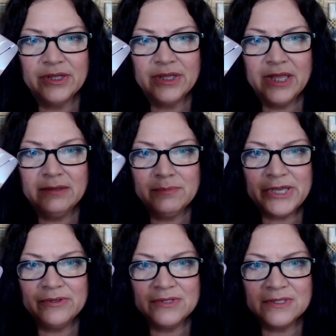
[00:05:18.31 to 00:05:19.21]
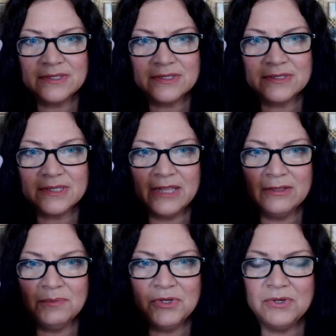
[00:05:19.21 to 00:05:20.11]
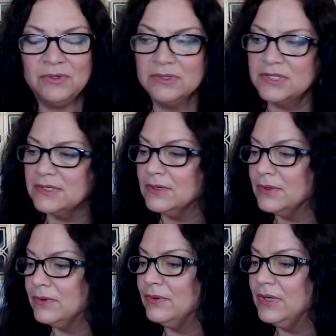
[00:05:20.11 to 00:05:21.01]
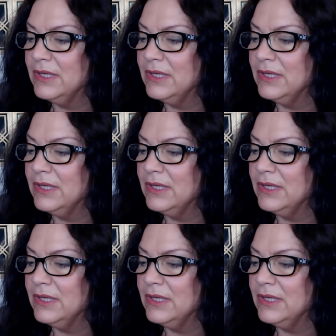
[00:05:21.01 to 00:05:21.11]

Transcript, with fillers: and mountains and the moon. So